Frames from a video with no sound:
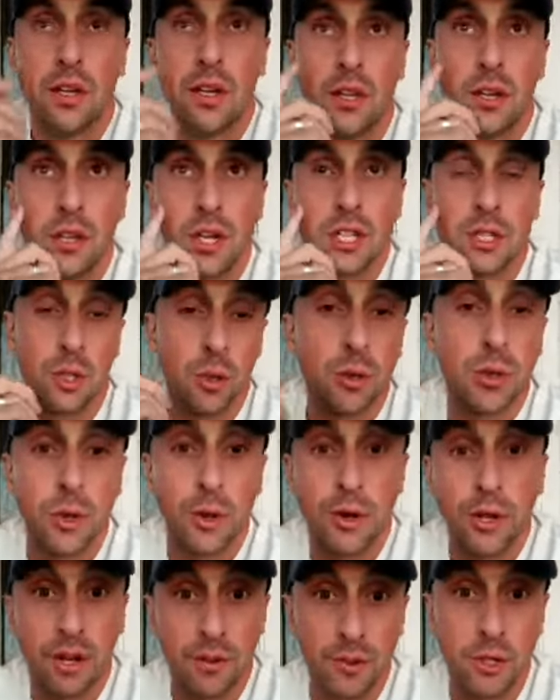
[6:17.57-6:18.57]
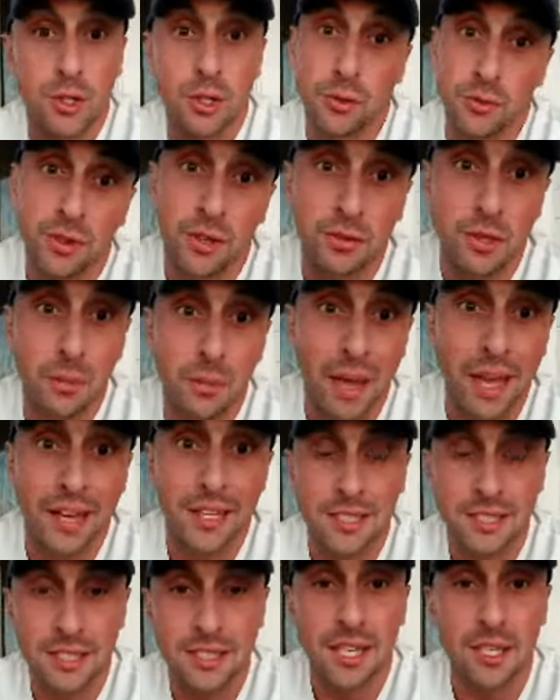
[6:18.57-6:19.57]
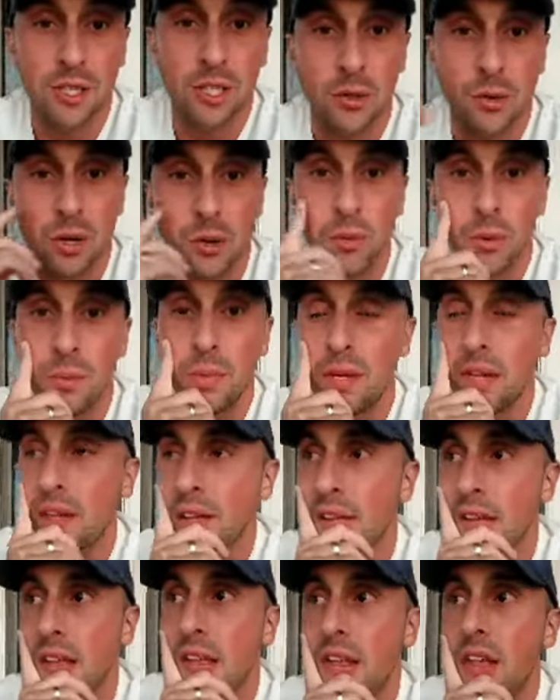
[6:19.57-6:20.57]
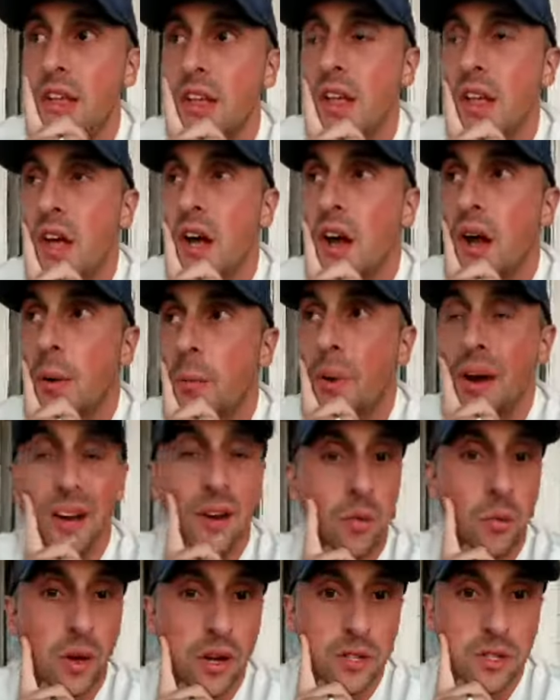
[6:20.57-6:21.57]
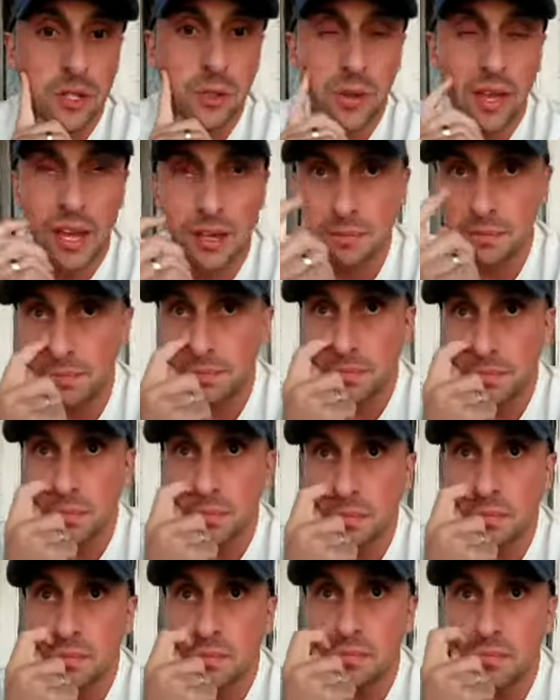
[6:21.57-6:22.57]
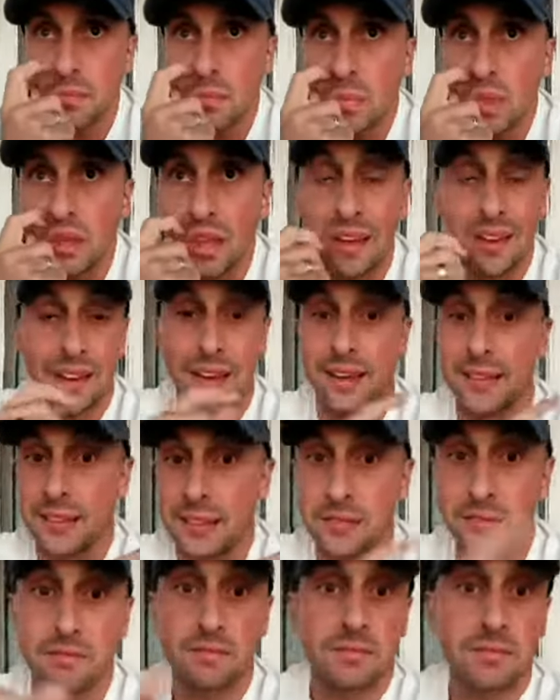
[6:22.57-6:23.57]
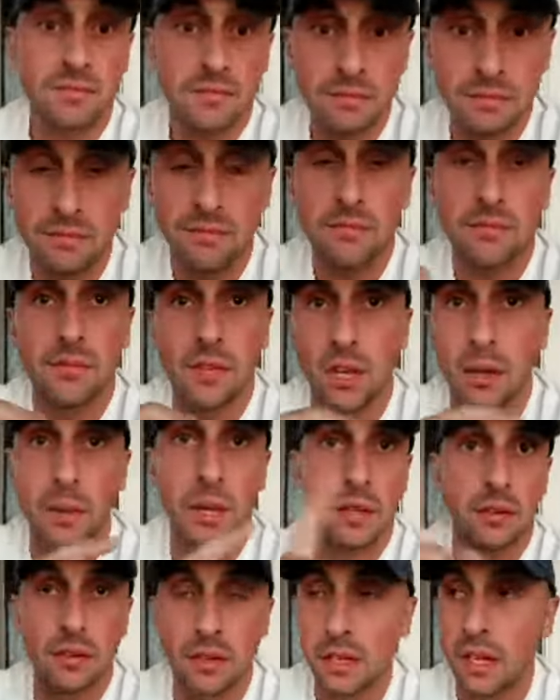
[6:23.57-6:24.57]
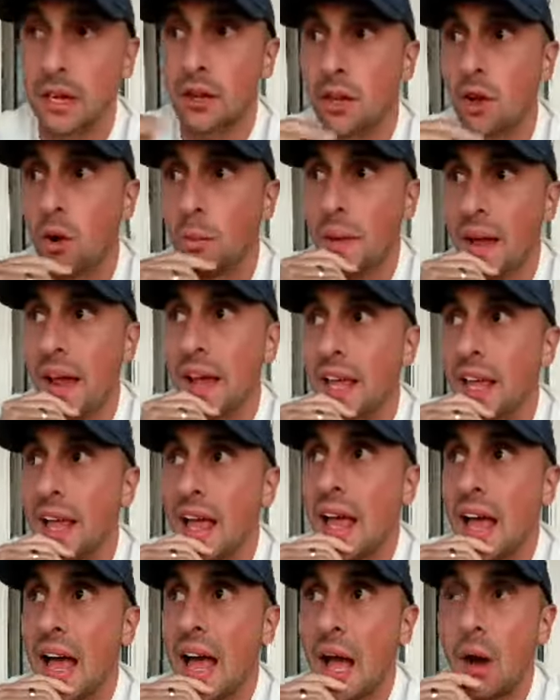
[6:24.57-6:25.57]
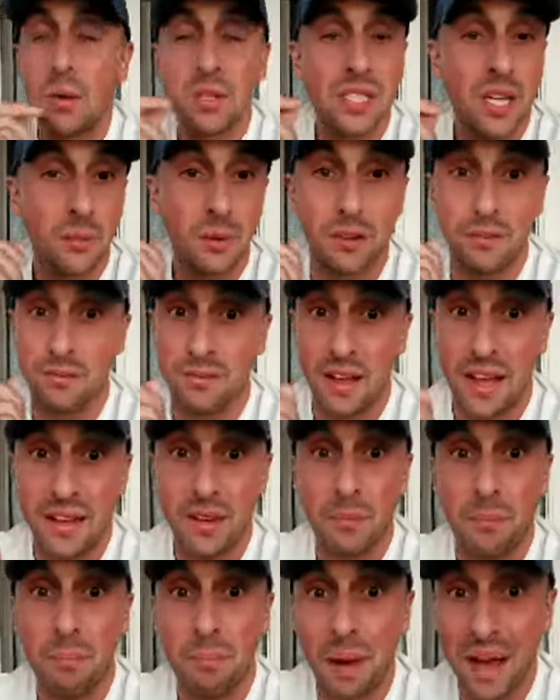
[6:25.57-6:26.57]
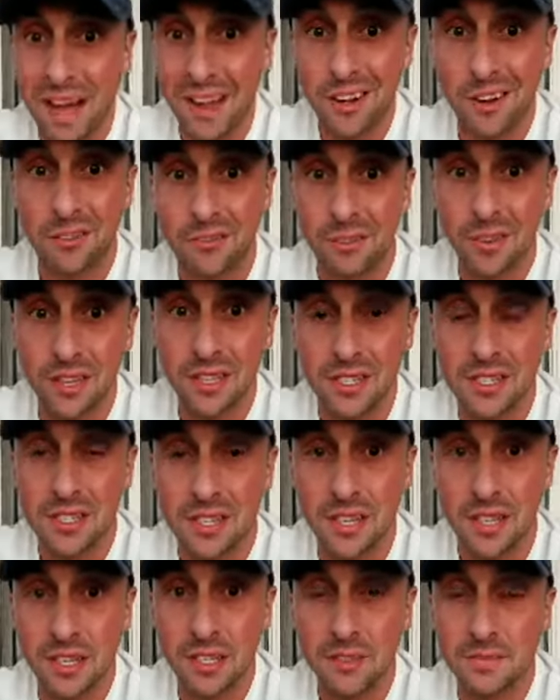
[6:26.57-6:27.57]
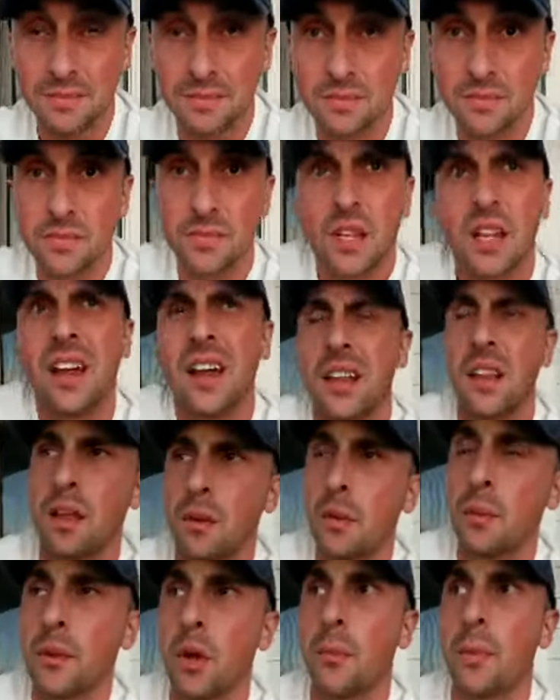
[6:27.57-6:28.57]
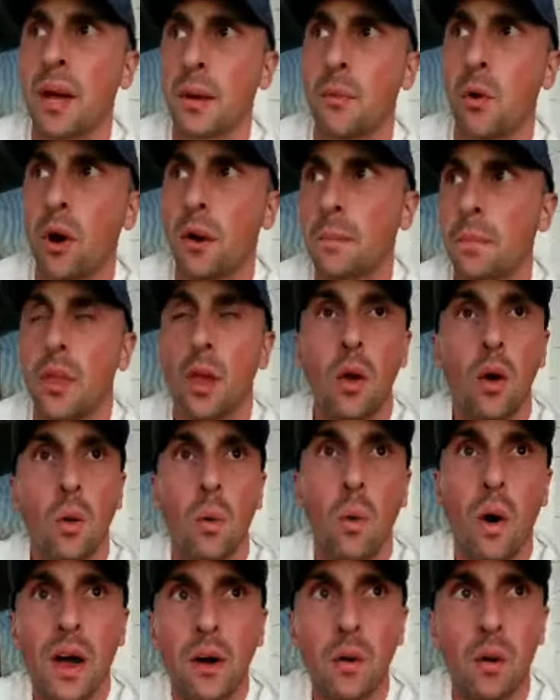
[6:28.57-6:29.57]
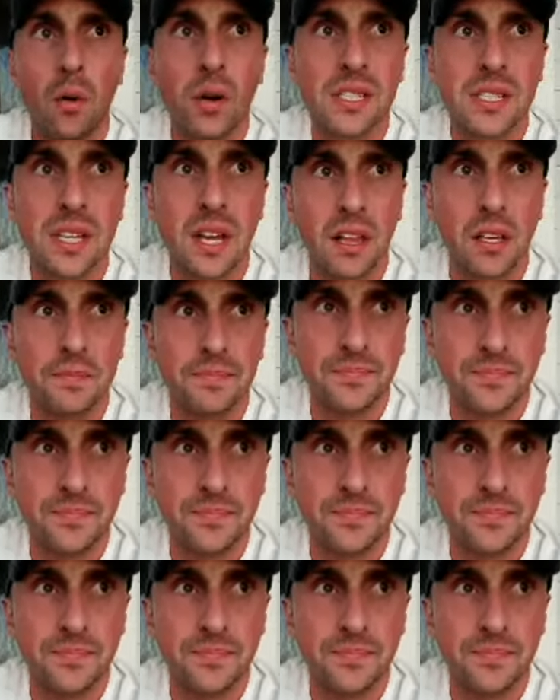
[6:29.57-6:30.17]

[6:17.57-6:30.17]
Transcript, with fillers: you get 230 of your 250 back is essentially what it would be. But I didn't want to do that. And and I mean again going back, I was able to find a buyer for this thing. Now let, let me go back more. Why do I want to sell it?